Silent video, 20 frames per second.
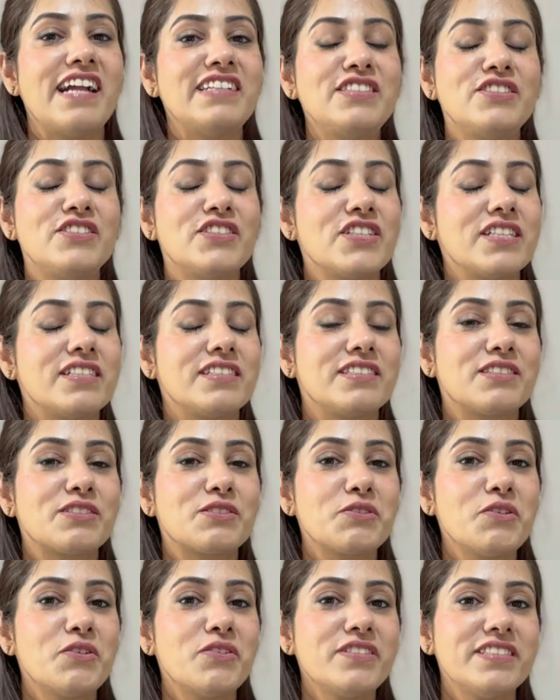and share
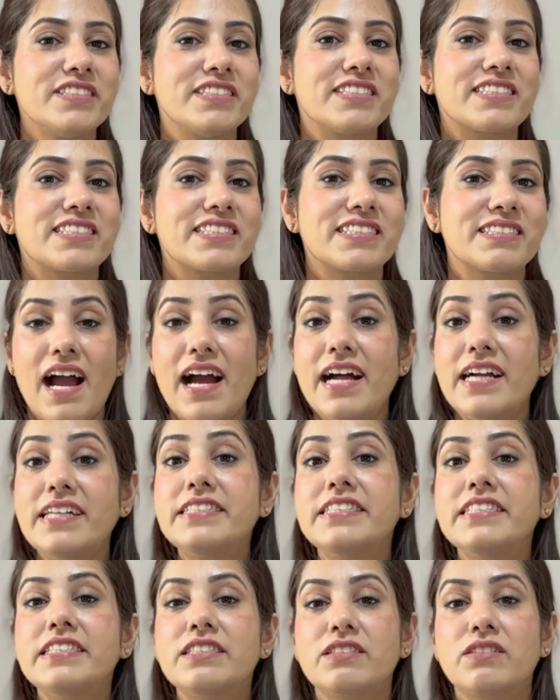stories.
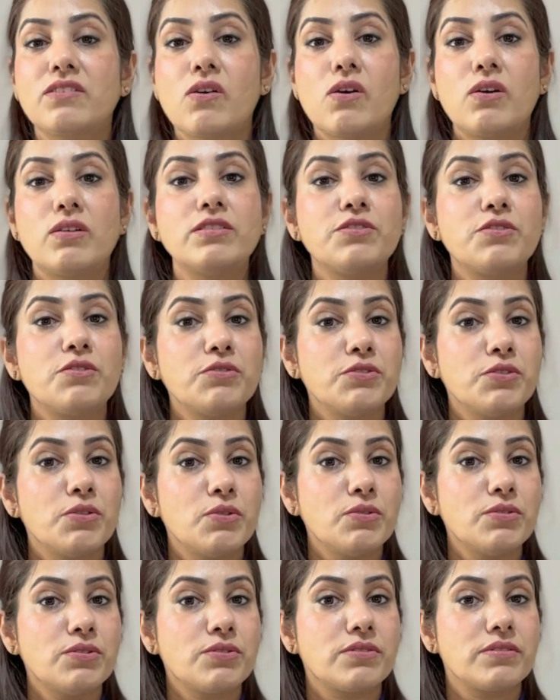At is also
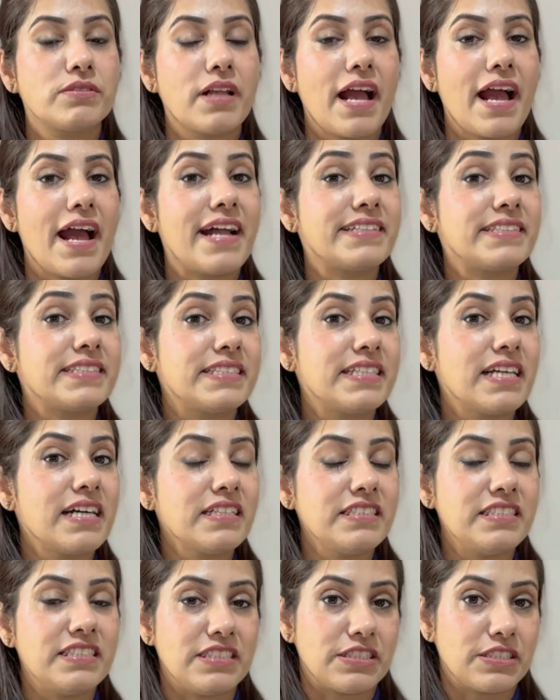used at
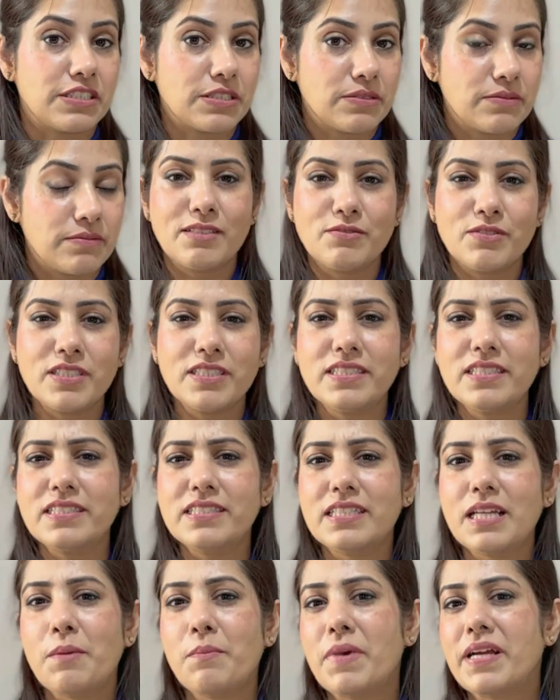night. Now this
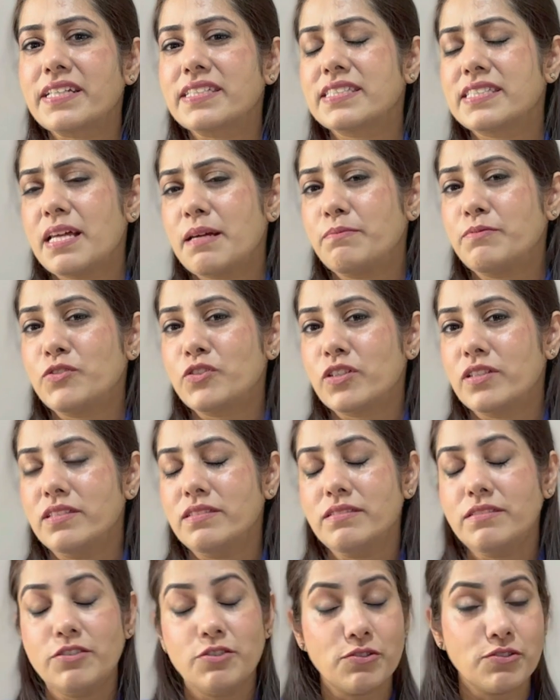is some
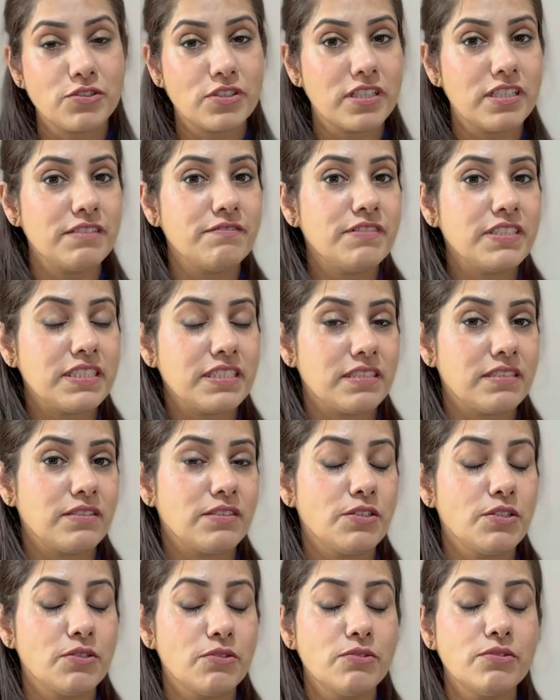exception. Usually we
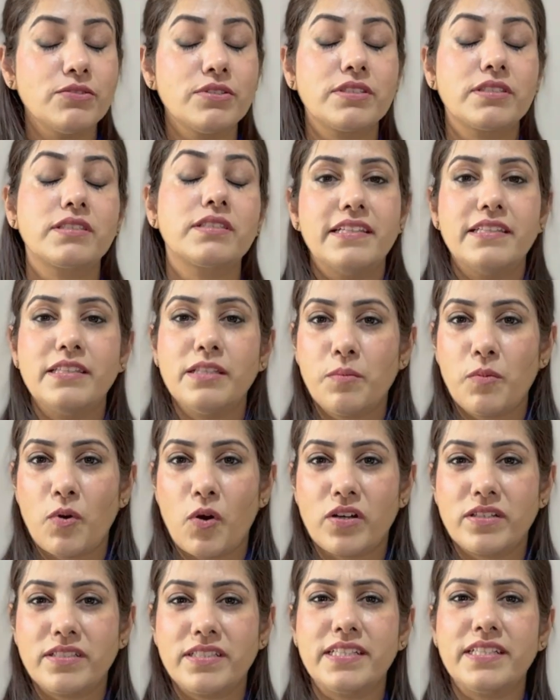use in the
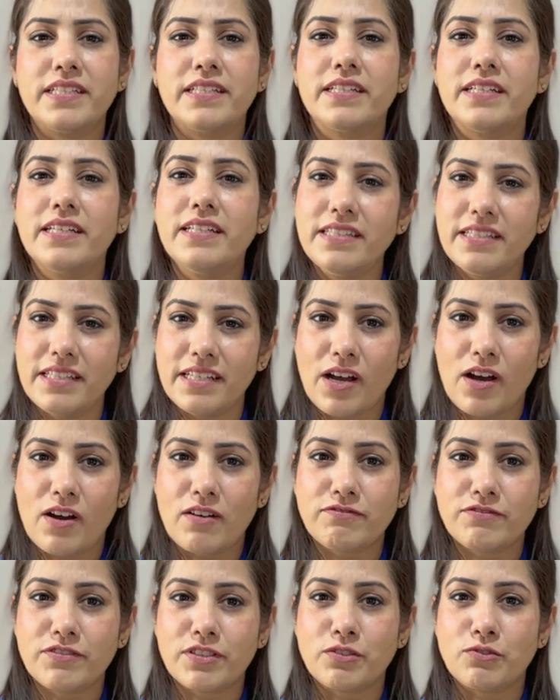morning, in the
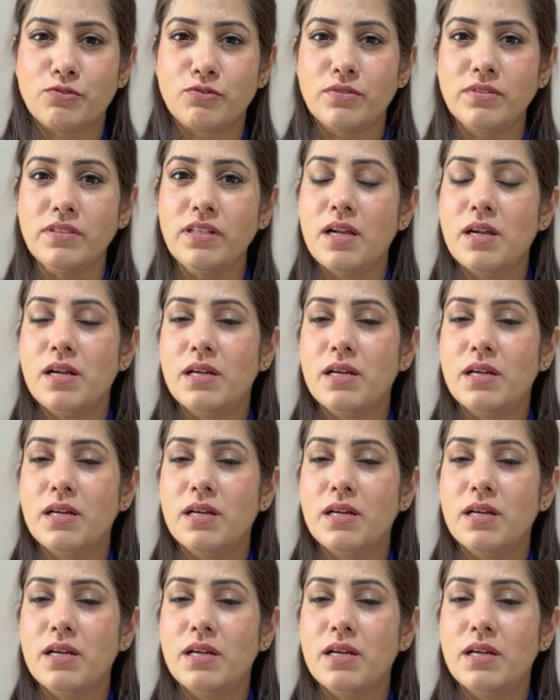afternoon,